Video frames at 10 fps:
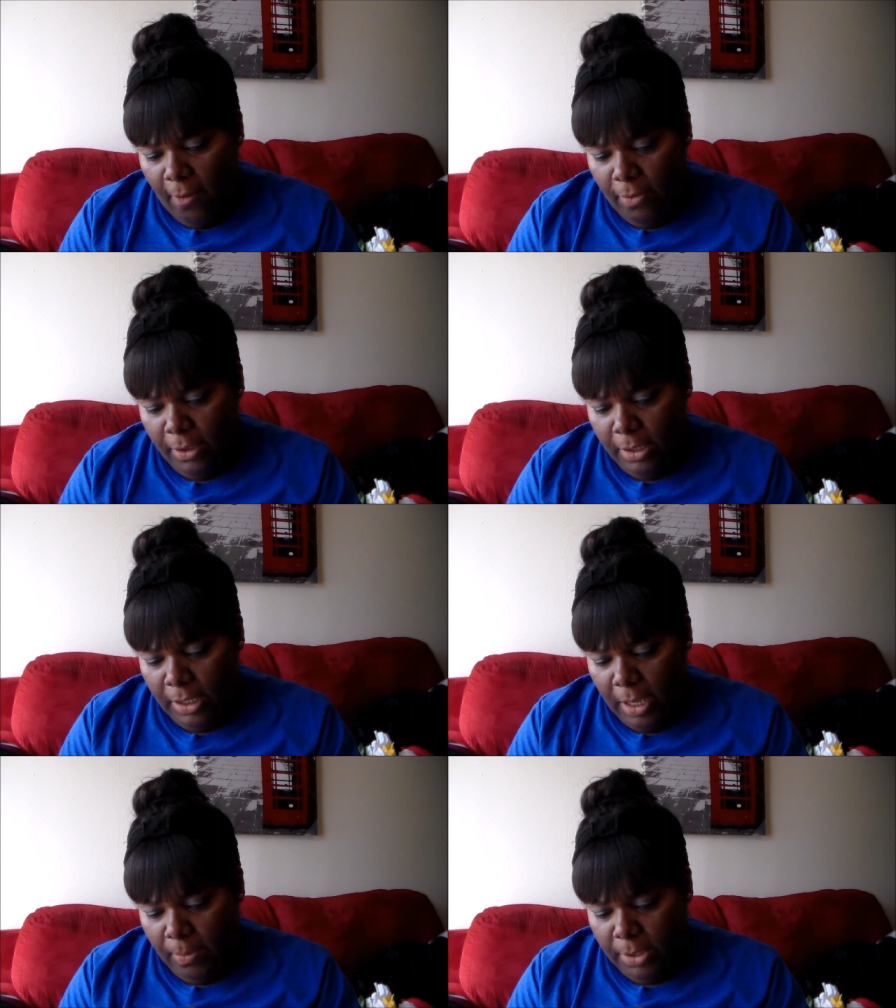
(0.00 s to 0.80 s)
If there's
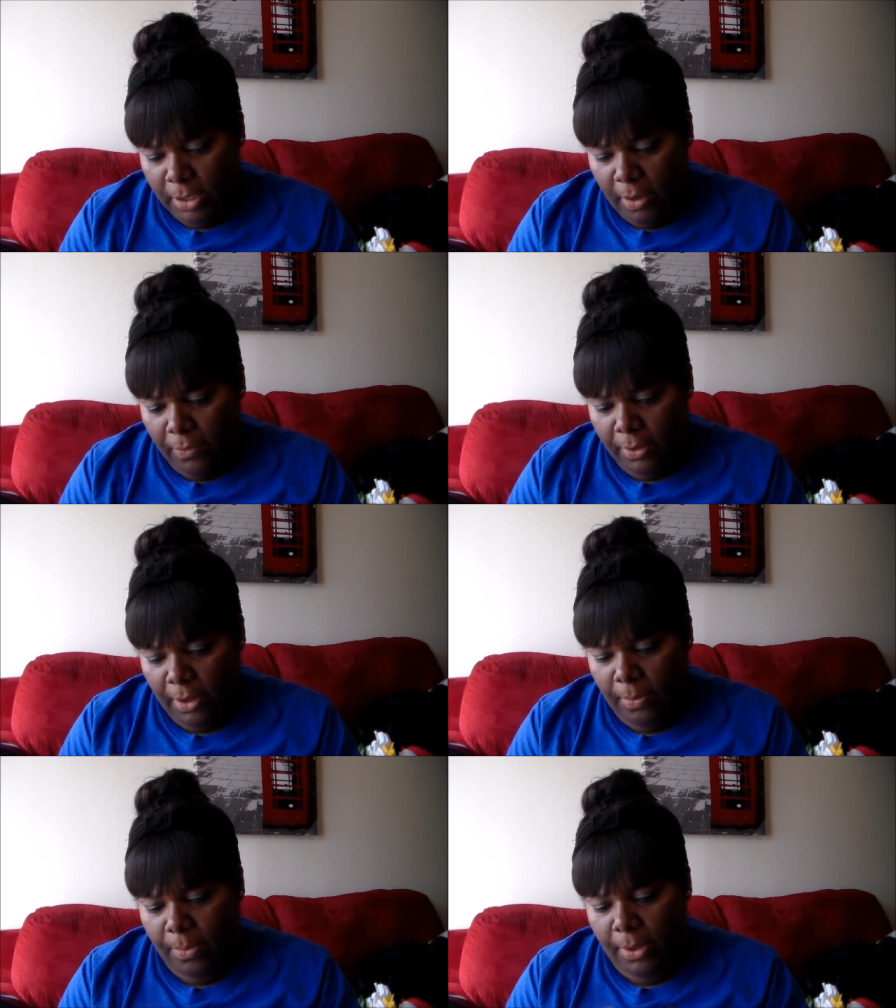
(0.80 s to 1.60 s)
a name, it's
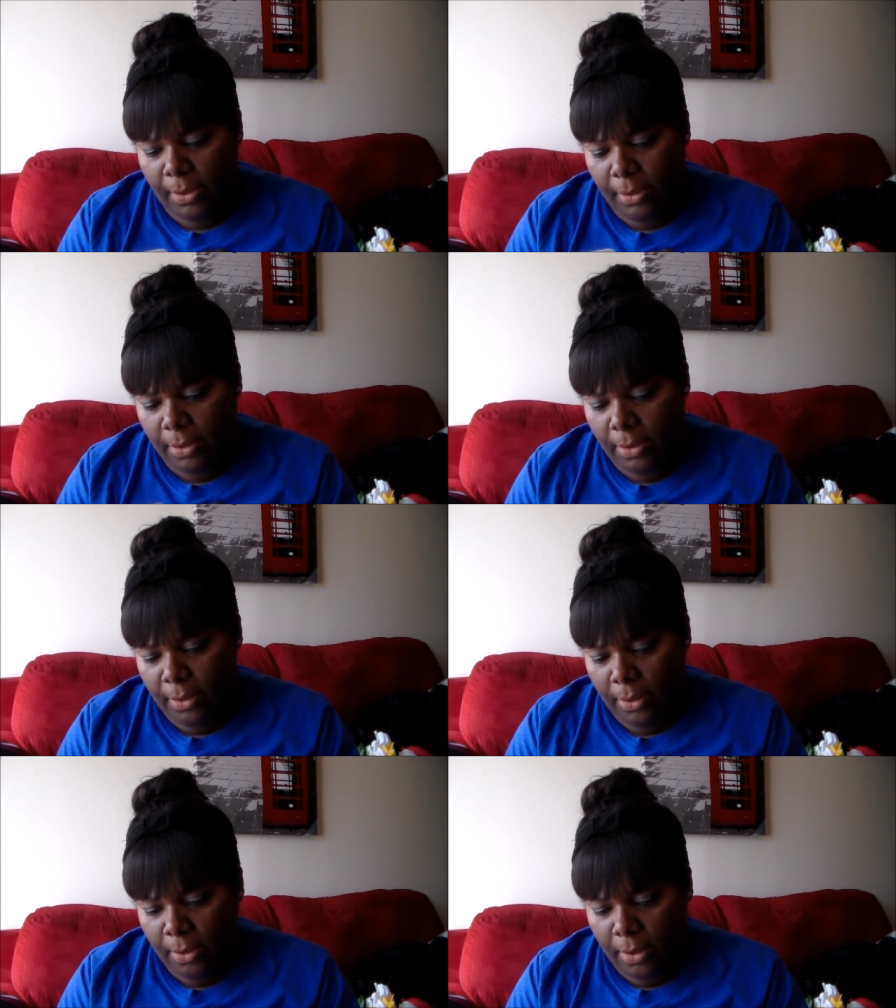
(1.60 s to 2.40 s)
covered up, but
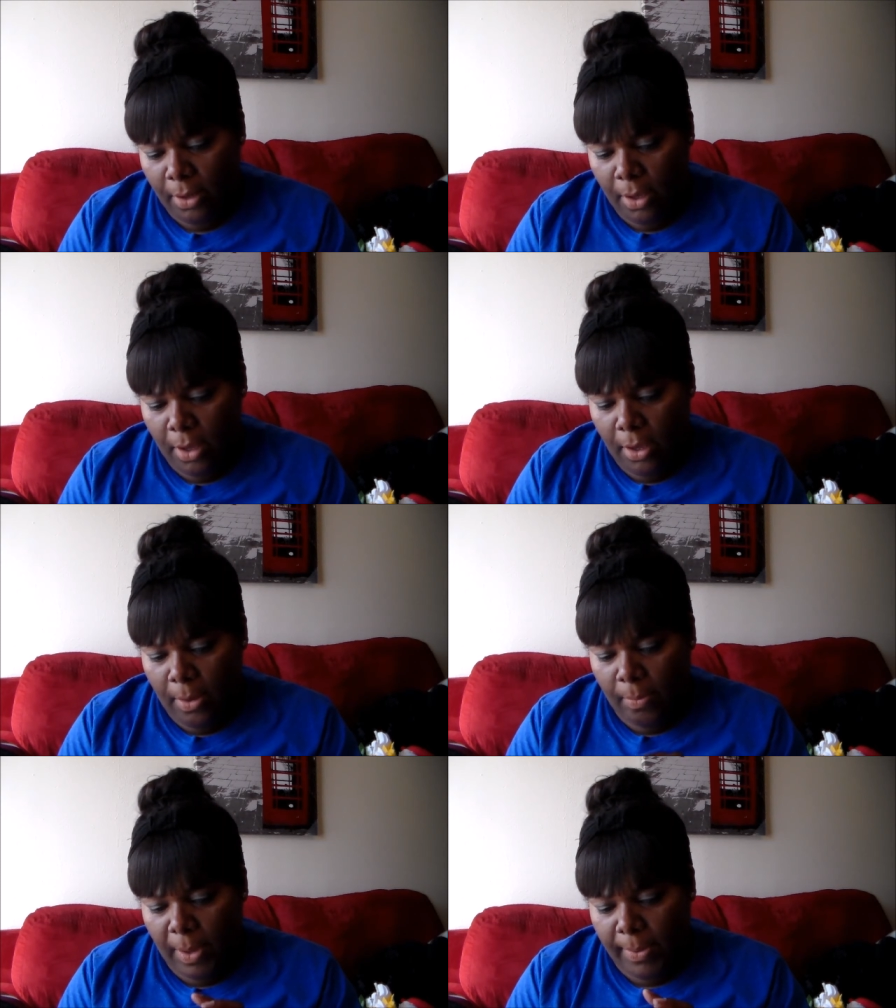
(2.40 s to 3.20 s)

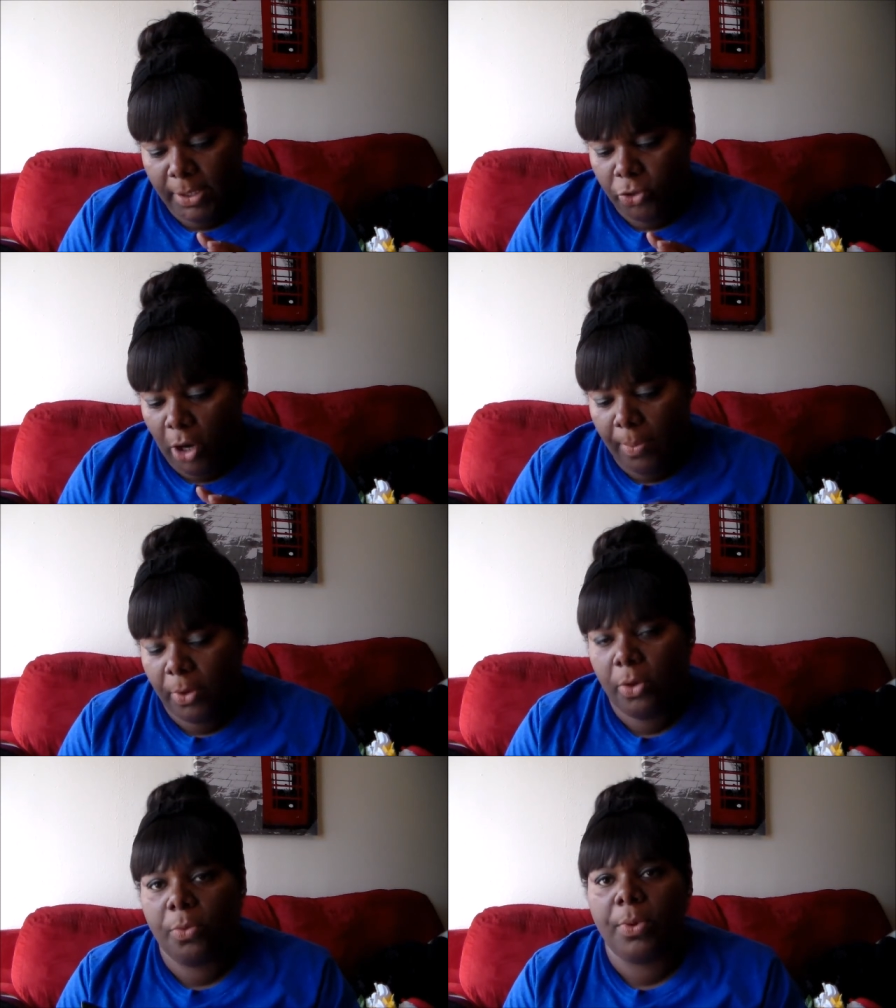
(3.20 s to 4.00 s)
maybe it's
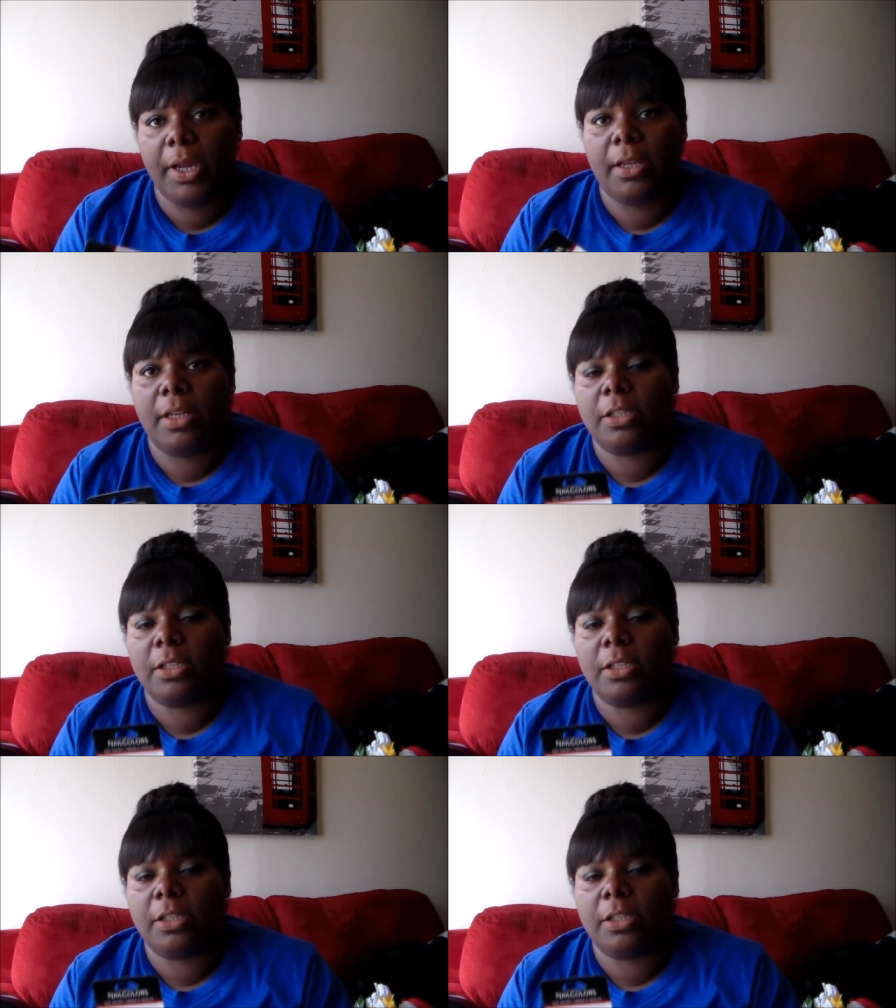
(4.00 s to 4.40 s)
Tropical Rain.